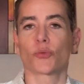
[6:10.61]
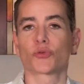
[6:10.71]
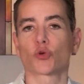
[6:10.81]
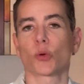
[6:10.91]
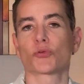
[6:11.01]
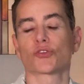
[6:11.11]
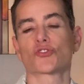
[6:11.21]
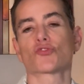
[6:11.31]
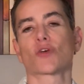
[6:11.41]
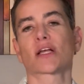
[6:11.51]
with
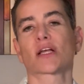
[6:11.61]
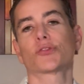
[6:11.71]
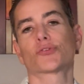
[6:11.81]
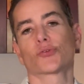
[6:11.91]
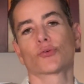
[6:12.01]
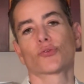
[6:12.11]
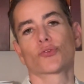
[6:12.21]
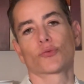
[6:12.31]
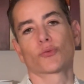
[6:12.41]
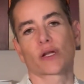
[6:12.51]
absorption directly
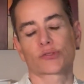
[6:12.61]
through the